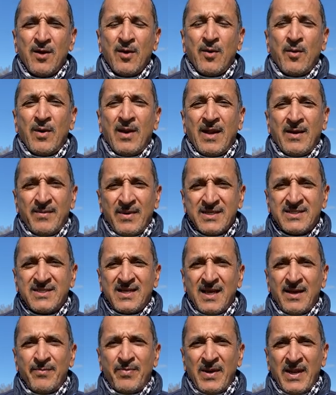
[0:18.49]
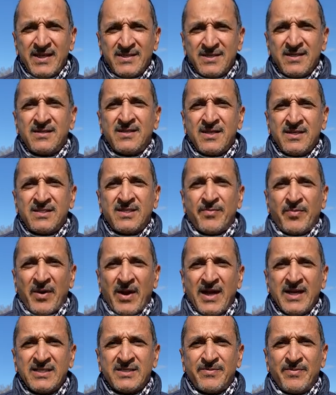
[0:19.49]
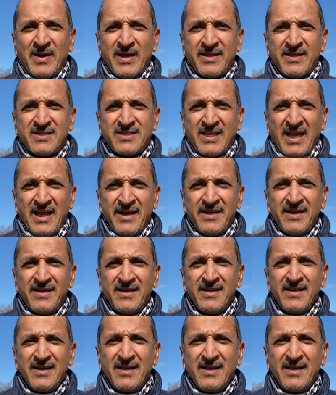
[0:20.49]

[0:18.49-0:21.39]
Well, I must say I'm pleasantly surprised by the standard.